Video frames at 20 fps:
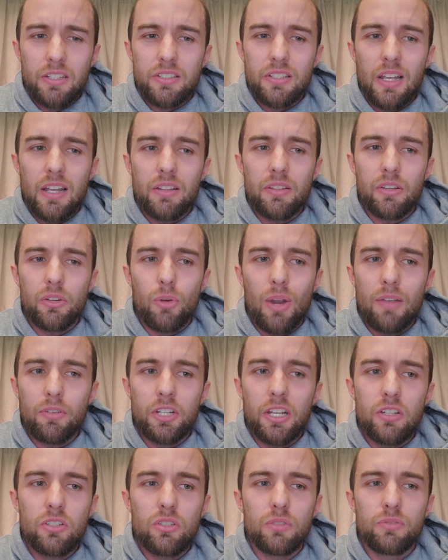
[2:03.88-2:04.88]
is that the
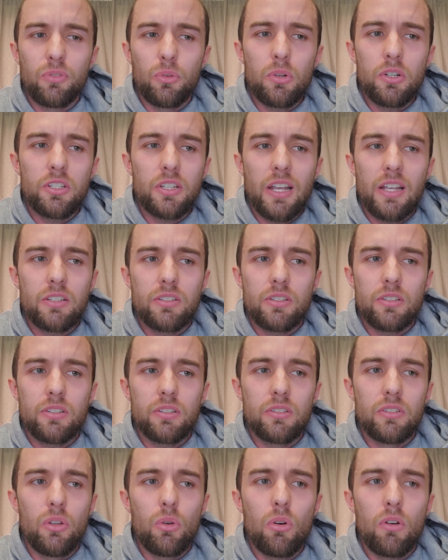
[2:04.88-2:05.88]
gravitational force has
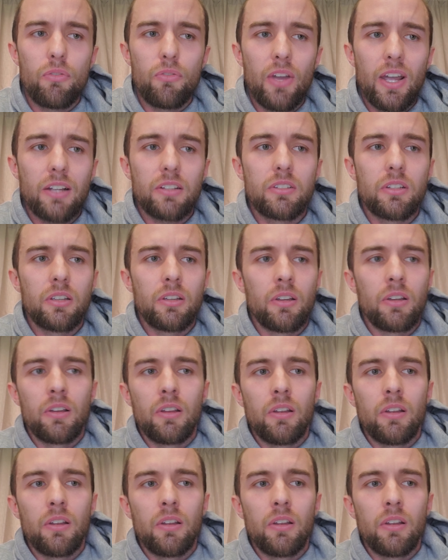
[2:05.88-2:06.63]
no effect